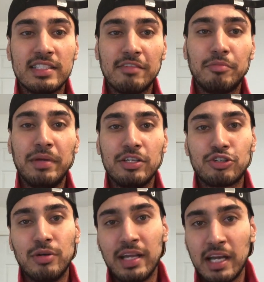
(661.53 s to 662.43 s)
never been
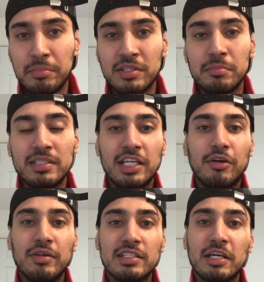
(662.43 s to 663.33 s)
truly captain
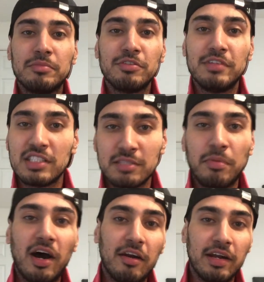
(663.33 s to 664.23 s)
material in terms of
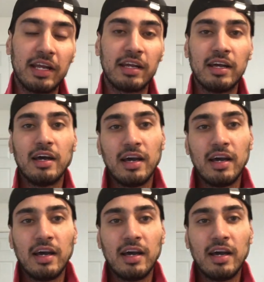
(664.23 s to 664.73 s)
inspiring